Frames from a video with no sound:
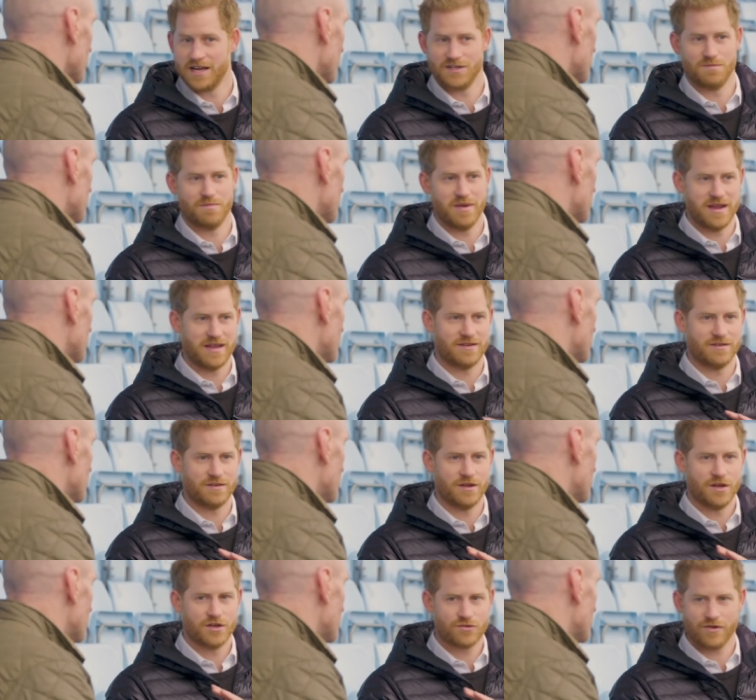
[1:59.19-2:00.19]
has
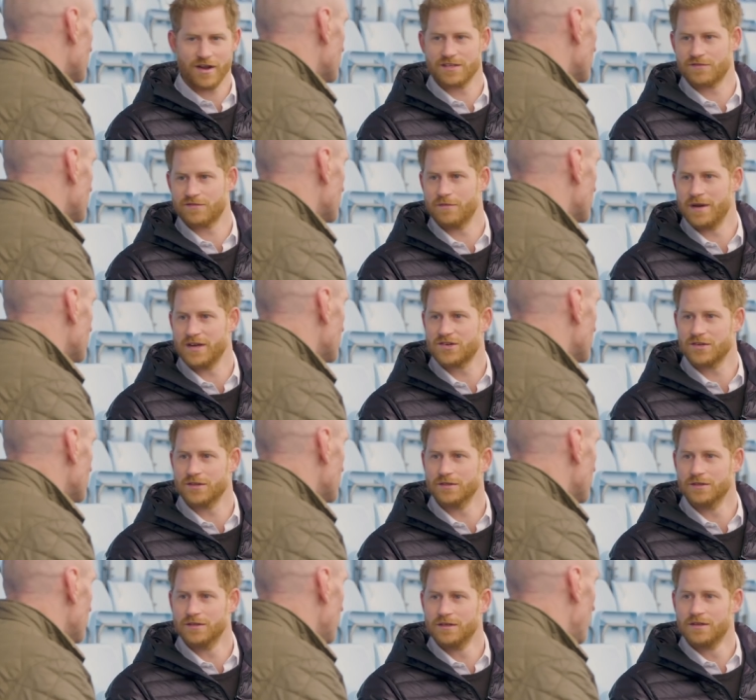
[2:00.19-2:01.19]
been
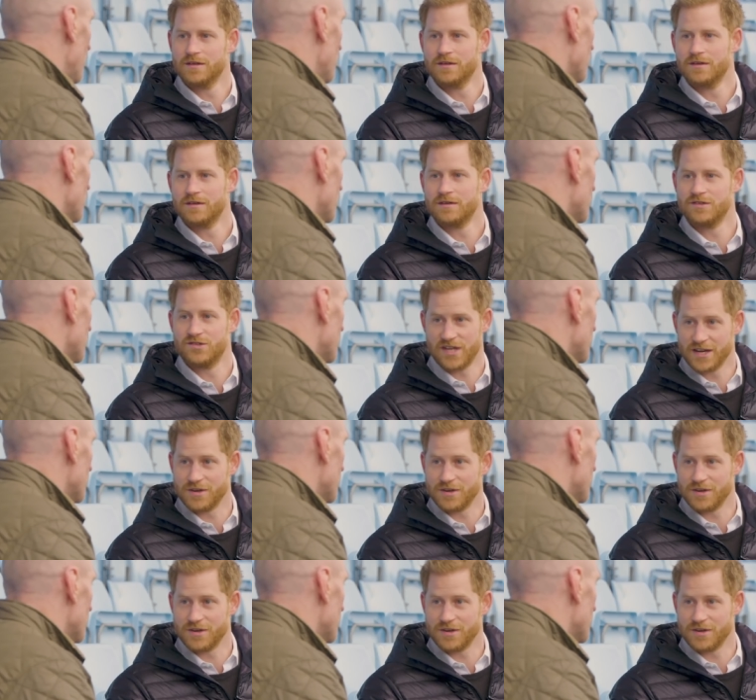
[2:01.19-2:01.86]
transformational,